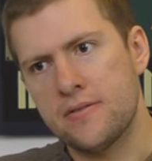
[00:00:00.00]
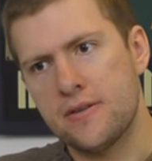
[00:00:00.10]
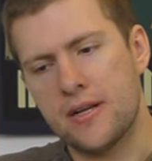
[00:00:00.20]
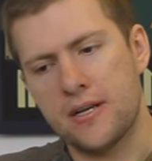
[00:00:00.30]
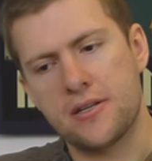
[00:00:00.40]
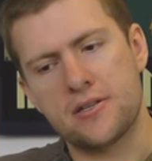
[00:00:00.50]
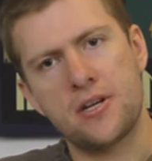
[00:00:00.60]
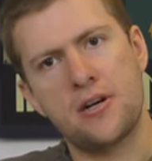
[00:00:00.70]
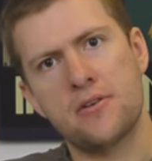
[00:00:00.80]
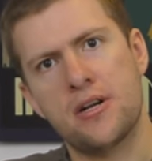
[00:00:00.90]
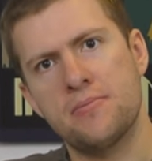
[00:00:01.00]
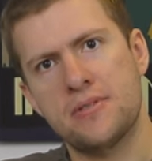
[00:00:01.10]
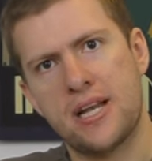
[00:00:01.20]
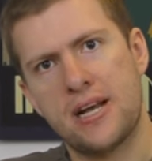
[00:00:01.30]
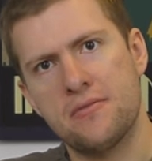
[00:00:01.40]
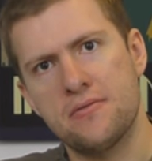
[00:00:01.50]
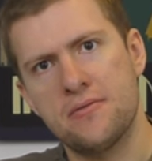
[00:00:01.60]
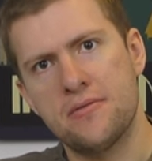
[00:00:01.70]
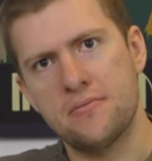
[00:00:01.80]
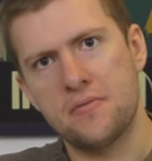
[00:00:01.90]
Uh, a shuttle comes down
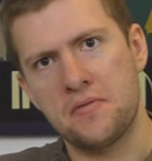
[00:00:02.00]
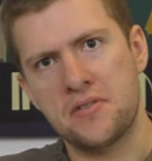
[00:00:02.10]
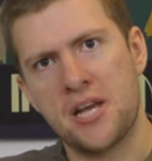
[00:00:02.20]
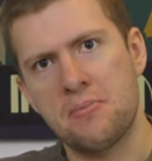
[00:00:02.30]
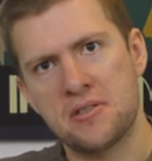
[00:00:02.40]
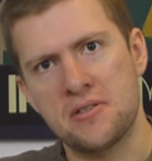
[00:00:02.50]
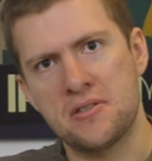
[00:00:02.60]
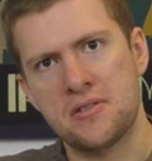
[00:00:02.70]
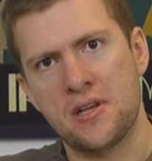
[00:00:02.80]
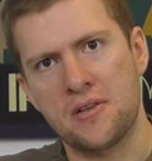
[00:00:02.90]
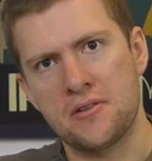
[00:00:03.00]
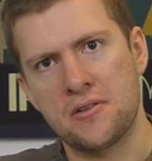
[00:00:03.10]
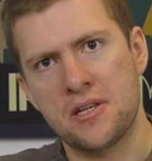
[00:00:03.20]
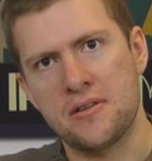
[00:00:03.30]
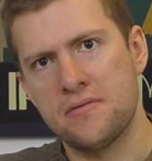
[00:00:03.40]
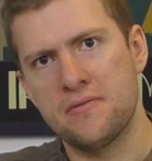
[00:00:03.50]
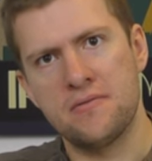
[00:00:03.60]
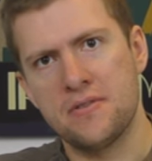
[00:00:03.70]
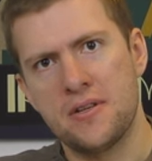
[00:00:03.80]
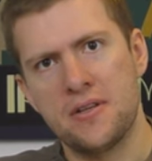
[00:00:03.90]
with Jameson's son on it,
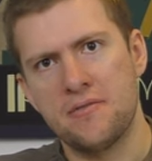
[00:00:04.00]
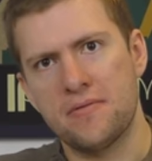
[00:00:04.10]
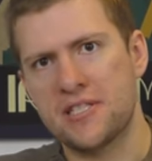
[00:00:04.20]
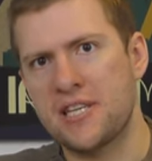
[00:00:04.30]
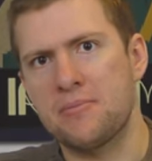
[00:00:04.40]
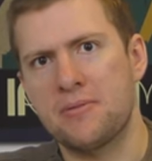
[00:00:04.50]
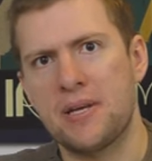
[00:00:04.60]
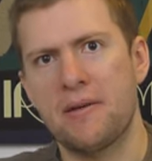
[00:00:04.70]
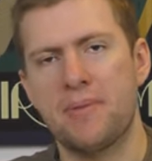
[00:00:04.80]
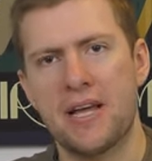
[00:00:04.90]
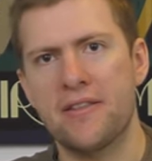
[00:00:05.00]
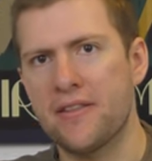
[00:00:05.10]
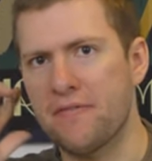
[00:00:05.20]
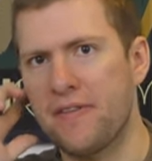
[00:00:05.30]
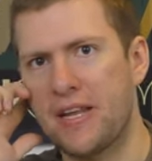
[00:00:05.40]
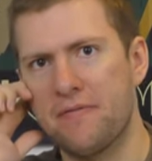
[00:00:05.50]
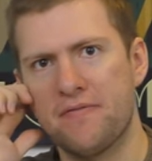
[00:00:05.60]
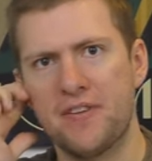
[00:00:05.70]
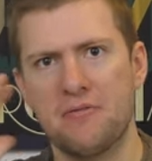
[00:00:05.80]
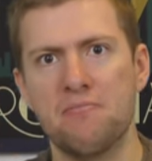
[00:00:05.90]
which seems to be a bit that the Venom
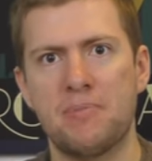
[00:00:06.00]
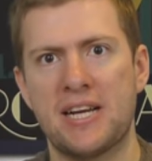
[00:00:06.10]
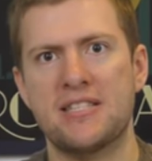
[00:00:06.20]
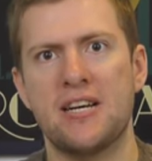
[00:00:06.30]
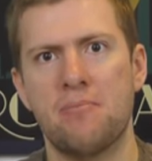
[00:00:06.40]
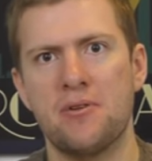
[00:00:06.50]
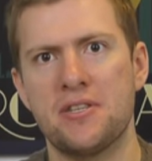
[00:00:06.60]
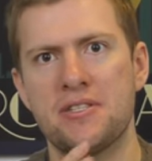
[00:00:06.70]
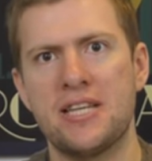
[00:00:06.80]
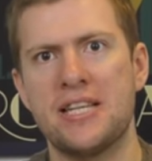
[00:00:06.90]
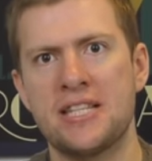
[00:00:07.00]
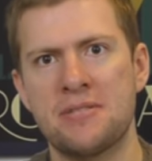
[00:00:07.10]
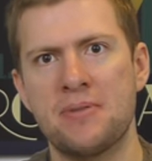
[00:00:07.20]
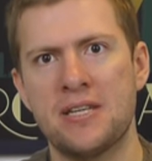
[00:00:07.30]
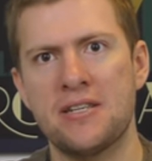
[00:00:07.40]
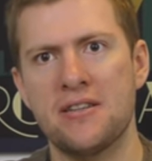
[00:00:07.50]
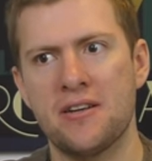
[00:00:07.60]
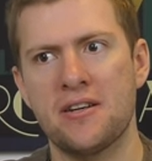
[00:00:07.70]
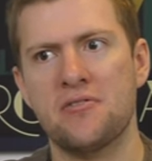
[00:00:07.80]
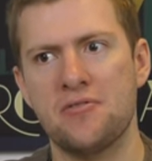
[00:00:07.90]
film picked up on as needing to be
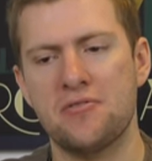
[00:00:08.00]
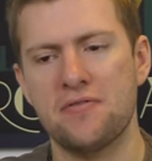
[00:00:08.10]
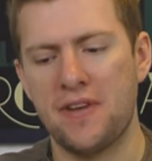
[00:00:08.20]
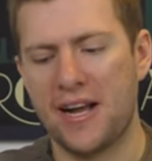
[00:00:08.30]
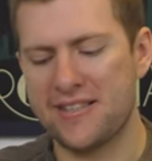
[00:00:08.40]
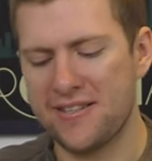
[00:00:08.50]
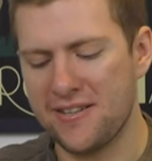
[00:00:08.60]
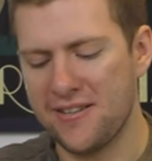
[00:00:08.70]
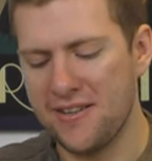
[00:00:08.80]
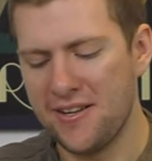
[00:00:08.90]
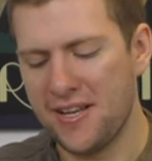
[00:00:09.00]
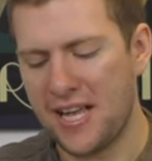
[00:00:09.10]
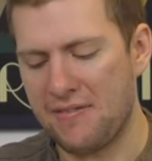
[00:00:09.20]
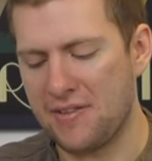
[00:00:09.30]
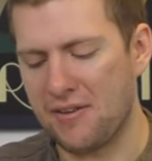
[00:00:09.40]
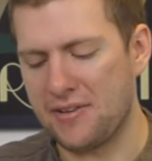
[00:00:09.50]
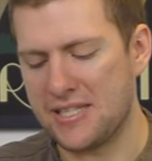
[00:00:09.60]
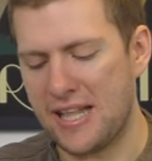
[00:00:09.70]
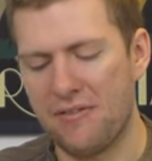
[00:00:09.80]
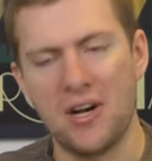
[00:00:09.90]
like a crucial factor, even though he's
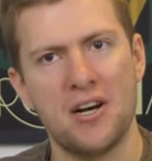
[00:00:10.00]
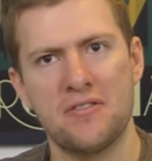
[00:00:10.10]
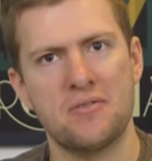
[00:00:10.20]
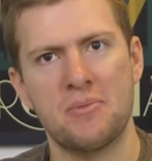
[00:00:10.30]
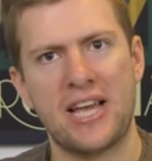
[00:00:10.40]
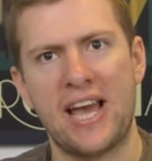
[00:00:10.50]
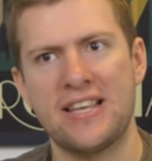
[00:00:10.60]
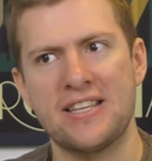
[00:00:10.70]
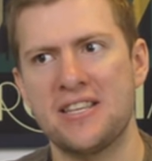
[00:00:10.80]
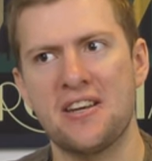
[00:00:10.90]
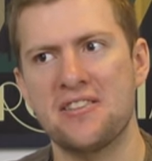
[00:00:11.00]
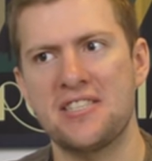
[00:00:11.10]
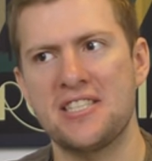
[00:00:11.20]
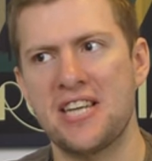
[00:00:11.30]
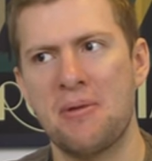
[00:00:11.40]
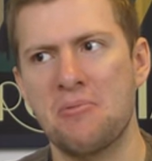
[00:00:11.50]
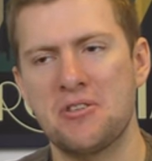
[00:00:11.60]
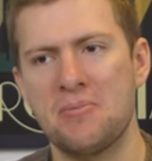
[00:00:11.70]
never heard from again and you don't see Jameson.